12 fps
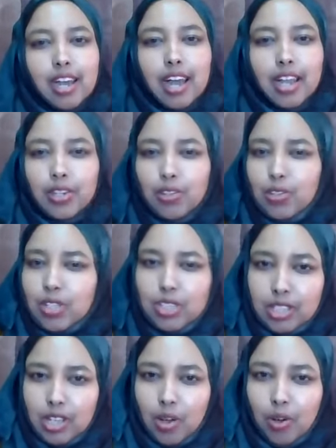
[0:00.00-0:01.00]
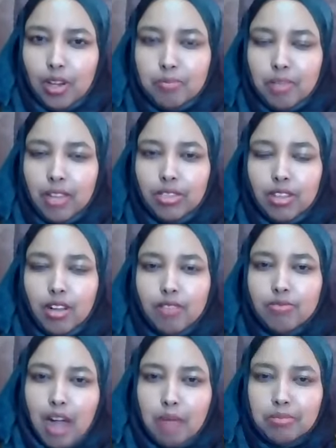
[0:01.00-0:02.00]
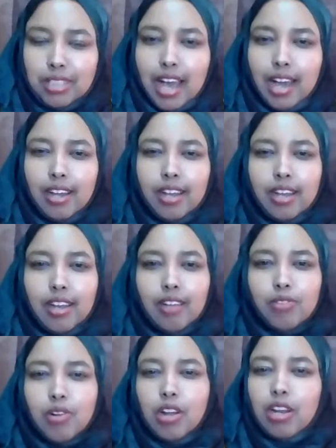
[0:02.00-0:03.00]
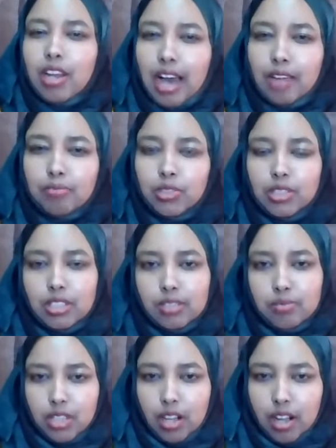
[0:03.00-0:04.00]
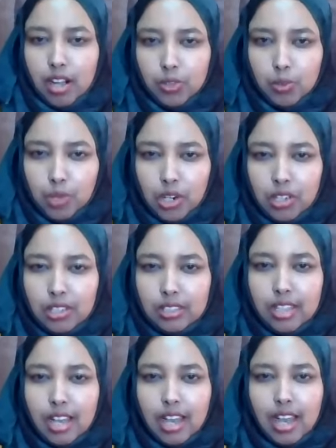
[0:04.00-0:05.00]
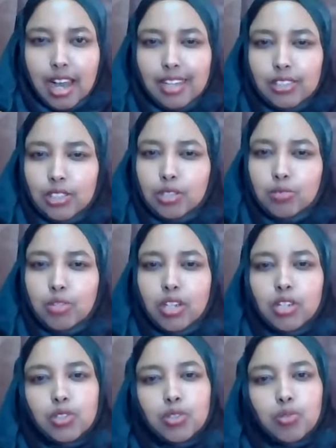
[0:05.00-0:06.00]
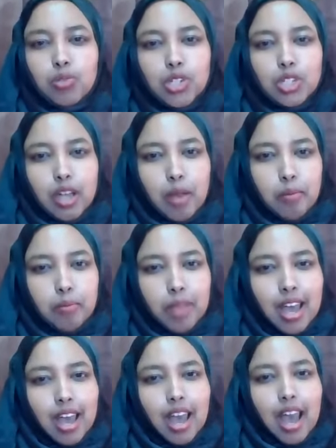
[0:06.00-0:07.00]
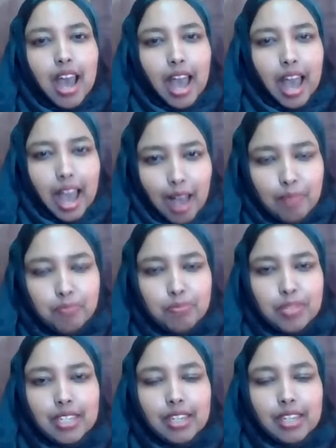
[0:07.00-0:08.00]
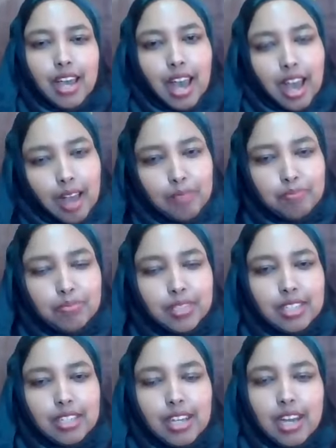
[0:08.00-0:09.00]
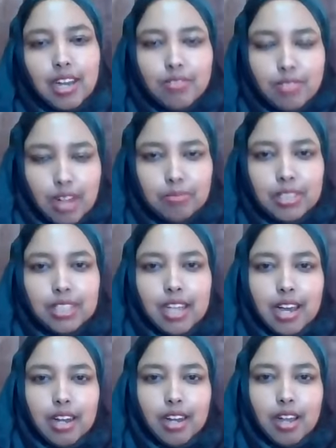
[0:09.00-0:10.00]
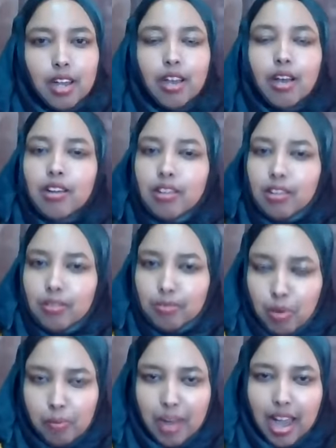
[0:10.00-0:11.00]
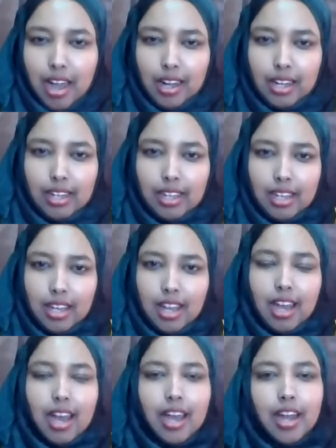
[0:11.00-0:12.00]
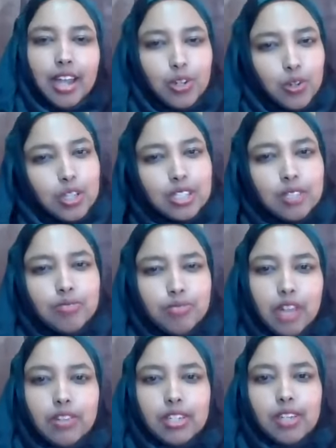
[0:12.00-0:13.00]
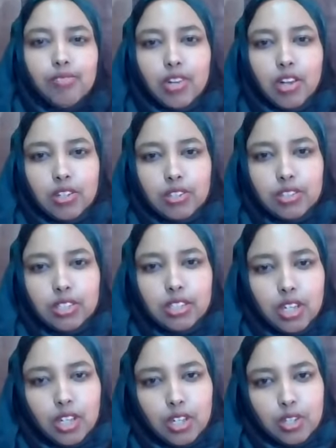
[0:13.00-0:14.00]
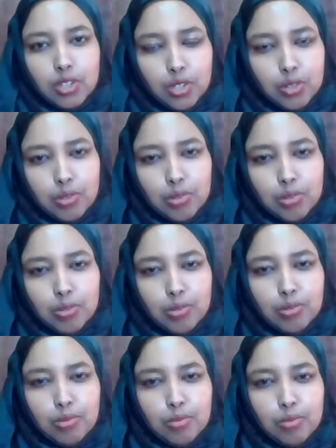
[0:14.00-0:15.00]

I know it's the holy month of Ramadan for a lot of Muslims around the world. I just wanted to wish them a happy, happy Ramadan Mubarak. And I know it's very difficult to